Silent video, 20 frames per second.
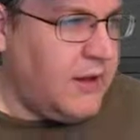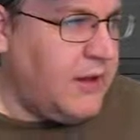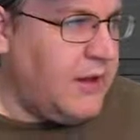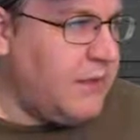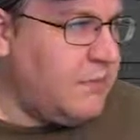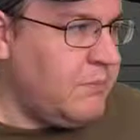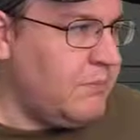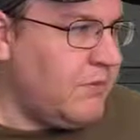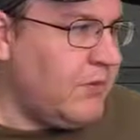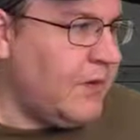
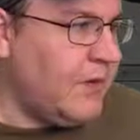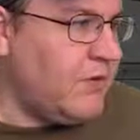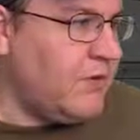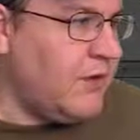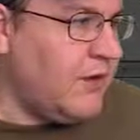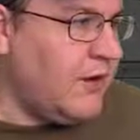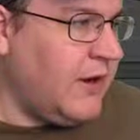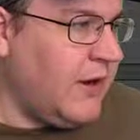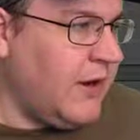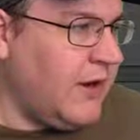
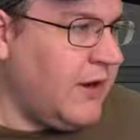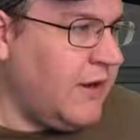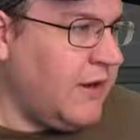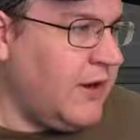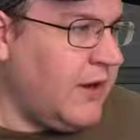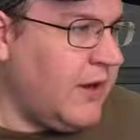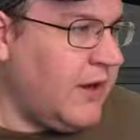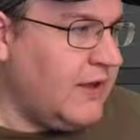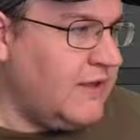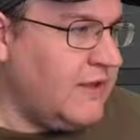Blender here,
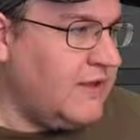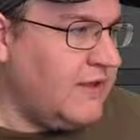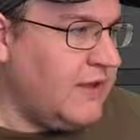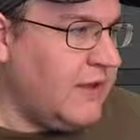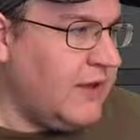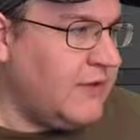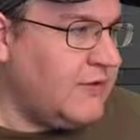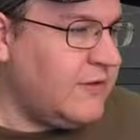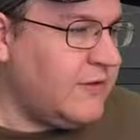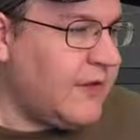
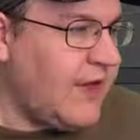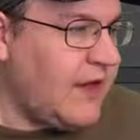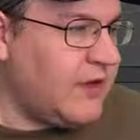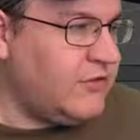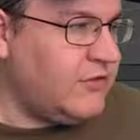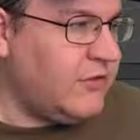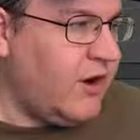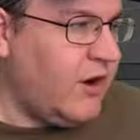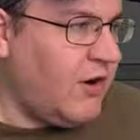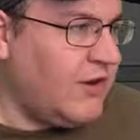this is
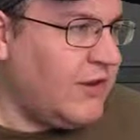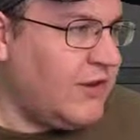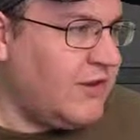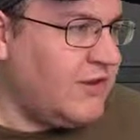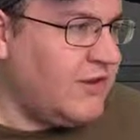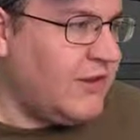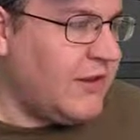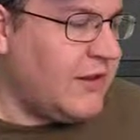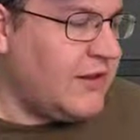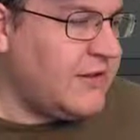actually already
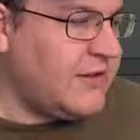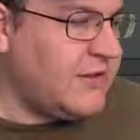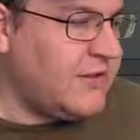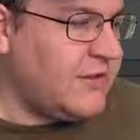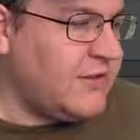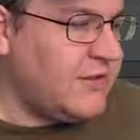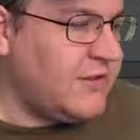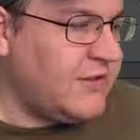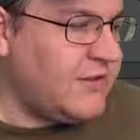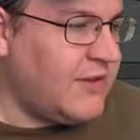selected to
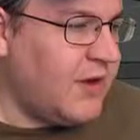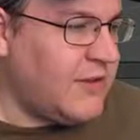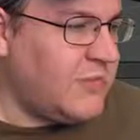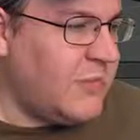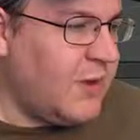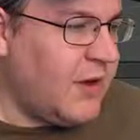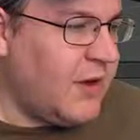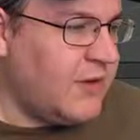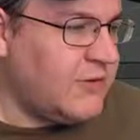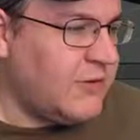the select
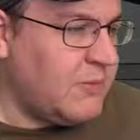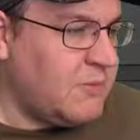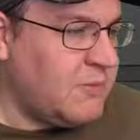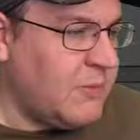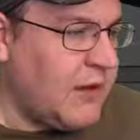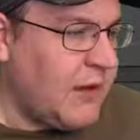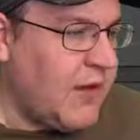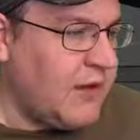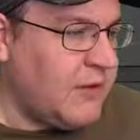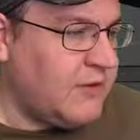box,
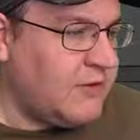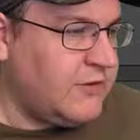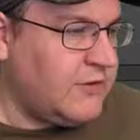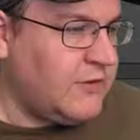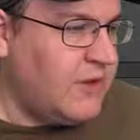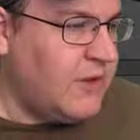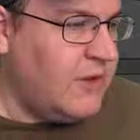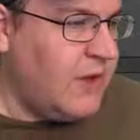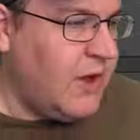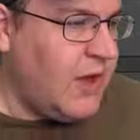and it
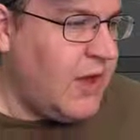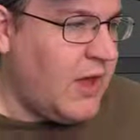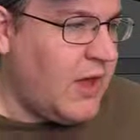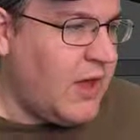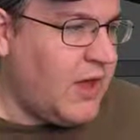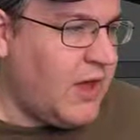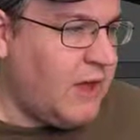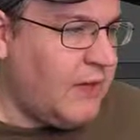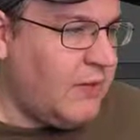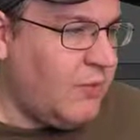still
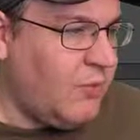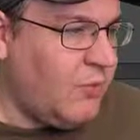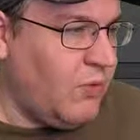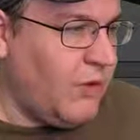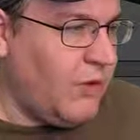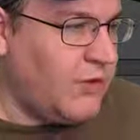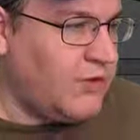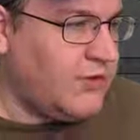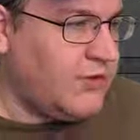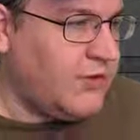
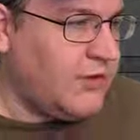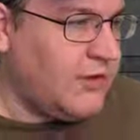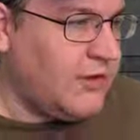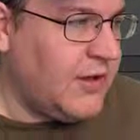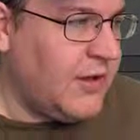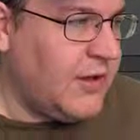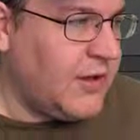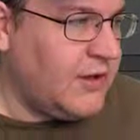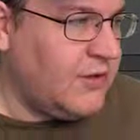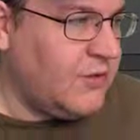works
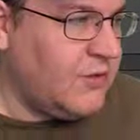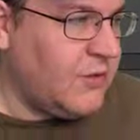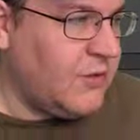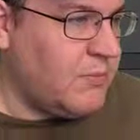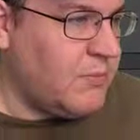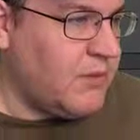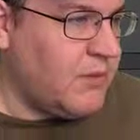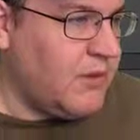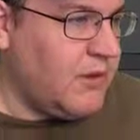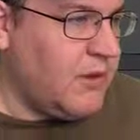like
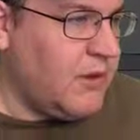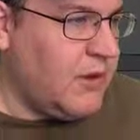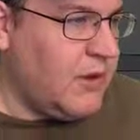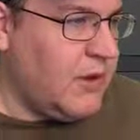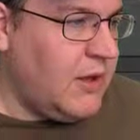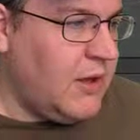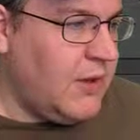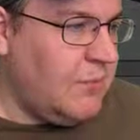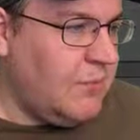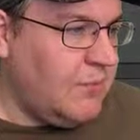normal.
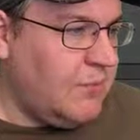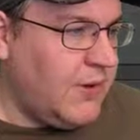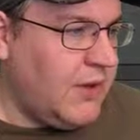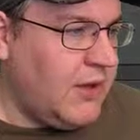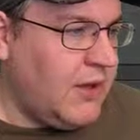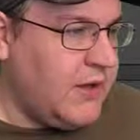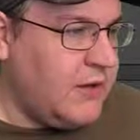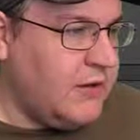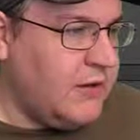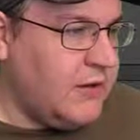
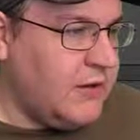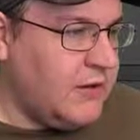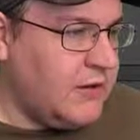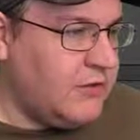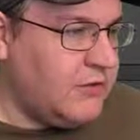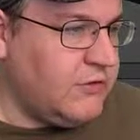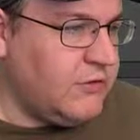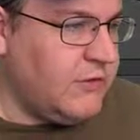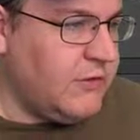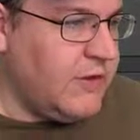But you
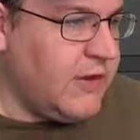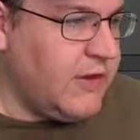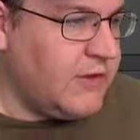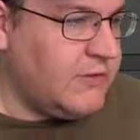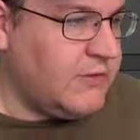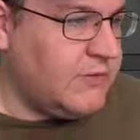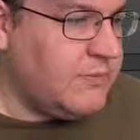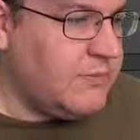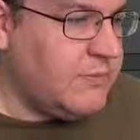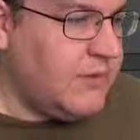can do
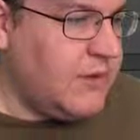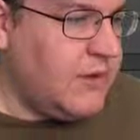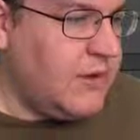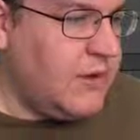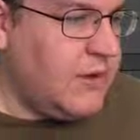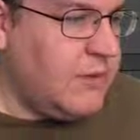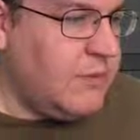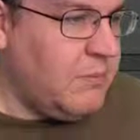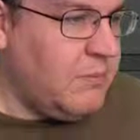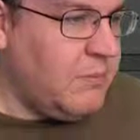this.
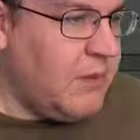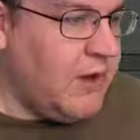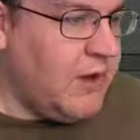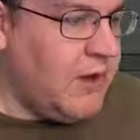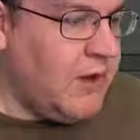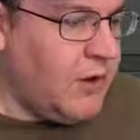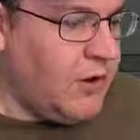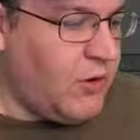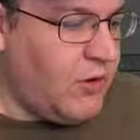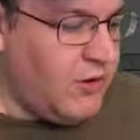But
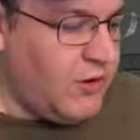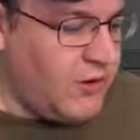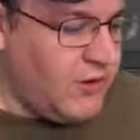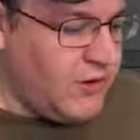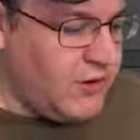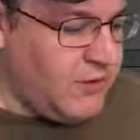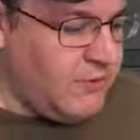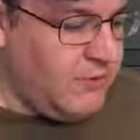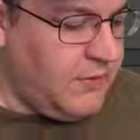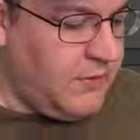
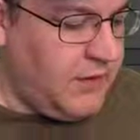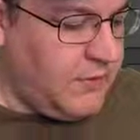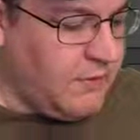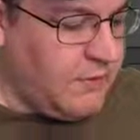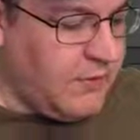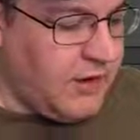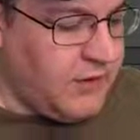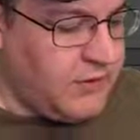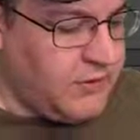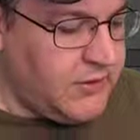
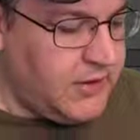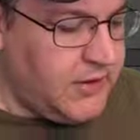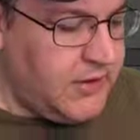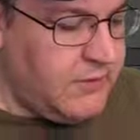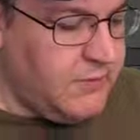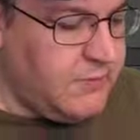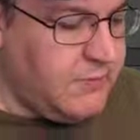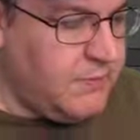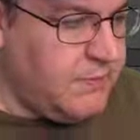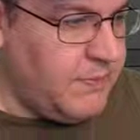
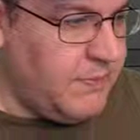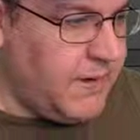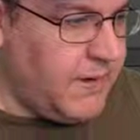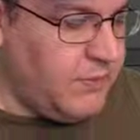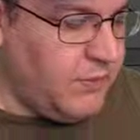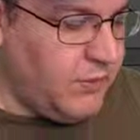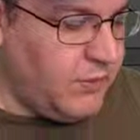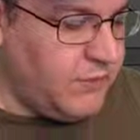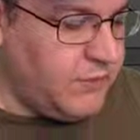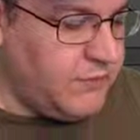apparently,
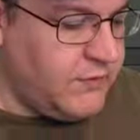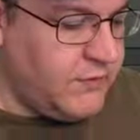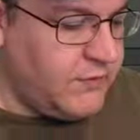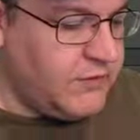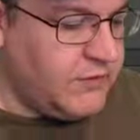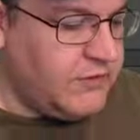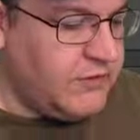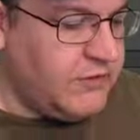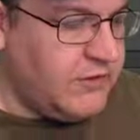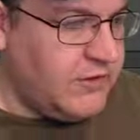in older
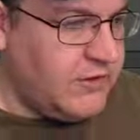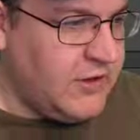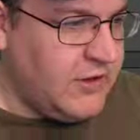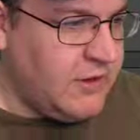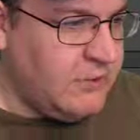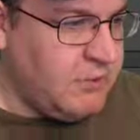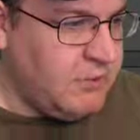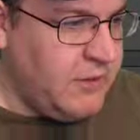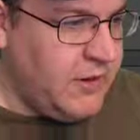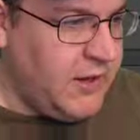versions, you'd
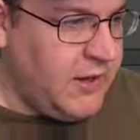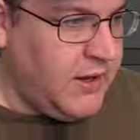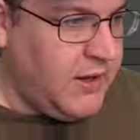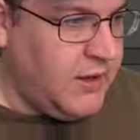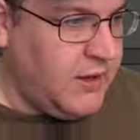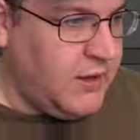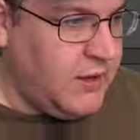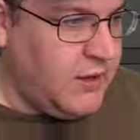hit B,